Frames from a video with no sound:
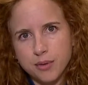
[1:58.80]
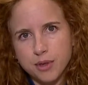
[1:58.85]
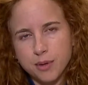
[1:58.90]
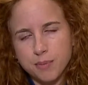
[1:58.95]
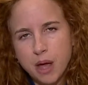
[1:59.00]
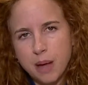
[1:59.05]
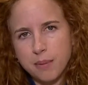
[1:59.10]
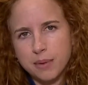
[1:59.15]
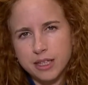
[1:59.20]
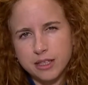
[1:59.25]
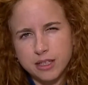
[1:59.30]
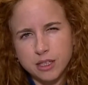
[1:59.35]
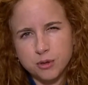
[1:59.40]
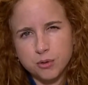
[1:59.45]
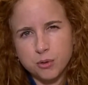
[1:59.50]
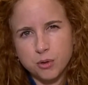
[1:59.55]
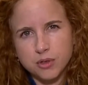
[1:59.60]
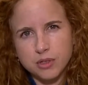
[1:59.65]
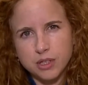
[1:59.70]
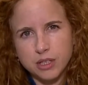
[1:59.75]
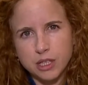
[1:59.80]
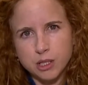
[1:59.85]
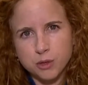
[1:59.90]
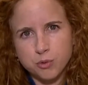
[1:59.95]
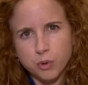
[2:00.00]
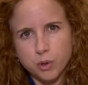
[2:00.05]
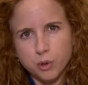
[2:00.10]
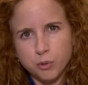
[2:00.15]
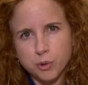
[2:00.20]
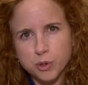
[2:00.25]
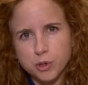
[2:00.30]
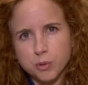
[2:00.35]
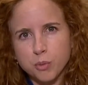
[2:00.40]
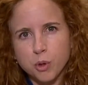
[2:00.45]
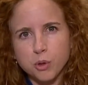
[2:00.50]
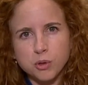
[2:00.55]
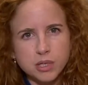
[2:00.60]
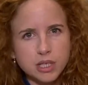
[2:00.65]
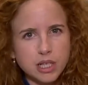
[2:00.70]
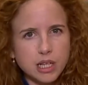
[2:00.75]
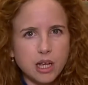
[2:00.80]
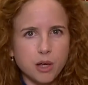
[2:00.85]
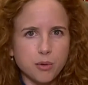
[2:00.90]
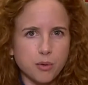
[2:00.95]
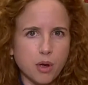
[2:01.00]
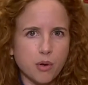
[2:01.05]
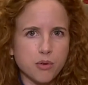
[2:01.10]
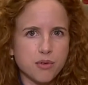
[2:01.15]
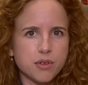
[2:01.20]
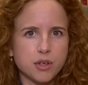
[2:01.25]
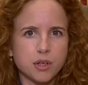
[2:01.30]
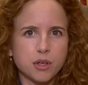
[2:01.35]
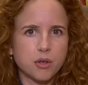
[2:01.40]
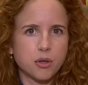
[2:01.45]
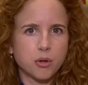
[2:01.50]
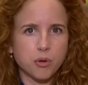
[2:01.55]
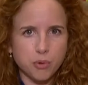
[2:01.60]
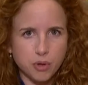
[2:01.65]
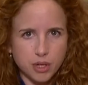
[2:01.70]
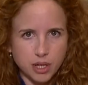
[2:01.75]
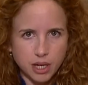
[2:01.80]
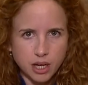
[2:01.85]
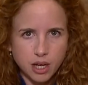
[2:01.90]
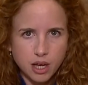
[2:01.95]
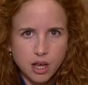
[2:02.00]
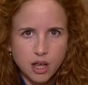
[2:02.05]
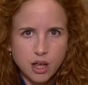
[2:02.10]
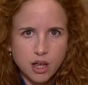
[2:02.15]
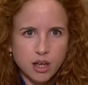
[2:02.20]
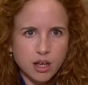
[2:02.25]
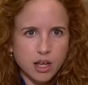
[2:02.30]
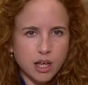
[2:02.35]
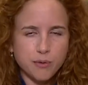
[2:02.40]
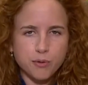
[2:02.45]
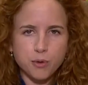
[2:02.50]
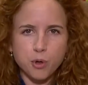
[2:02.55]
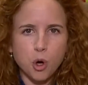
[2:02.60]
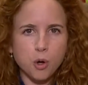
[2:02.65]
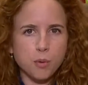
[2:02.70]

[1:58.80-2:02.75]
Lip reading: the public discourse in Israel was mostly around security. If you